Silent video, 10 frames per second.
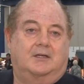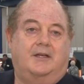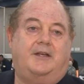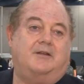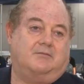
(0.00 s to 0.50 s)

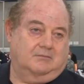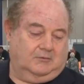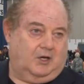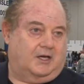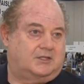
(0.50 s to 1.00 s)
He
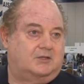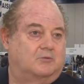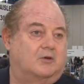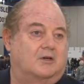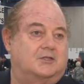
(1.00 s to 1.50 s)
lost the
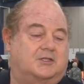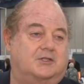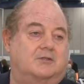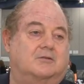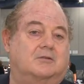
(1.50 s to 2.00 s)
war
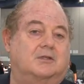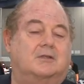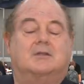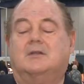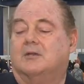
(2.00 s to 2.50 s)
soon,
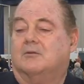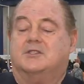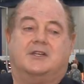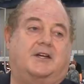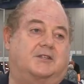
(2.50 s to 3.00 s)

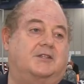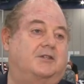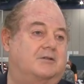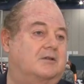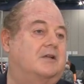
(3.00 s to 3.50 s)
was
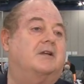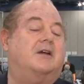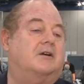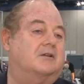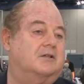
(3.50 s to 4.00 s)
executed, and
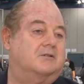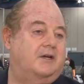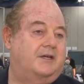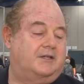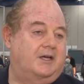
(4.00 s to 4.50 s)
Herod the
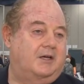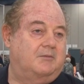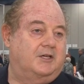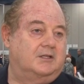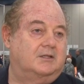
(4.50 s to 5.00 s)
Great came
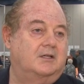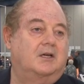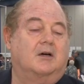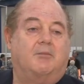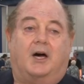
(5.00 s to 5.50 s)
in.
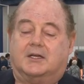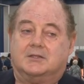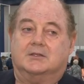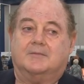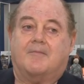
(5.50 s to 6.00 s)
But
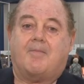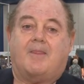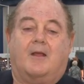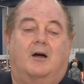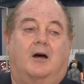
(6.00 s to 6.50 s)

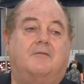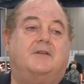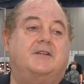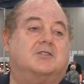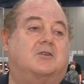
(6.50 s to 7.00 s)
of
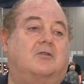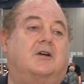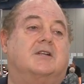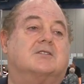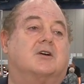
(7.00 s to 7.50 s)
these
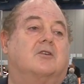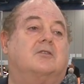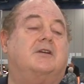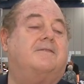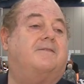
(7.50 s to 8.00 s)
coins,
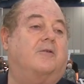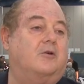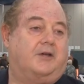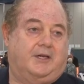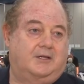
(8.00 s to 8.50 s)
only
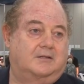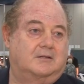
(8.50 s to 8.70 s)
40